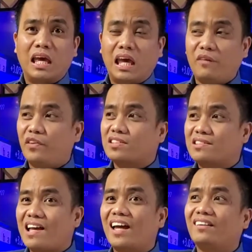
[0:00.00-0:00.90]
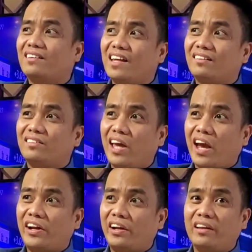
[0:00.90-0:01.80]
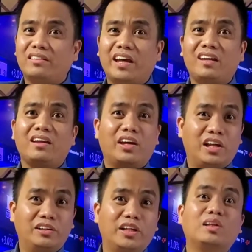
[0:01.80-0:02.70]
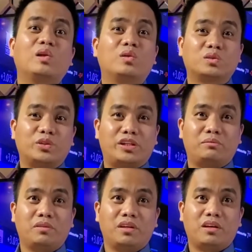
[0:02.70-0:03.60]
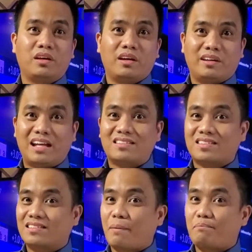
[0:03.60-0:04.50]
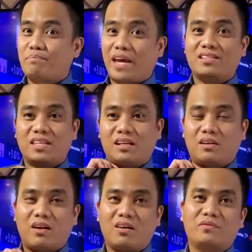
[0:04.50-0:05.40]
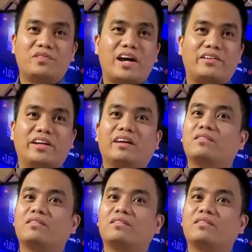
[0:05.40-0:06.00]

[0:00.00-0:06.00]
If it's not yet there, and then held it long term. That's the basic of direct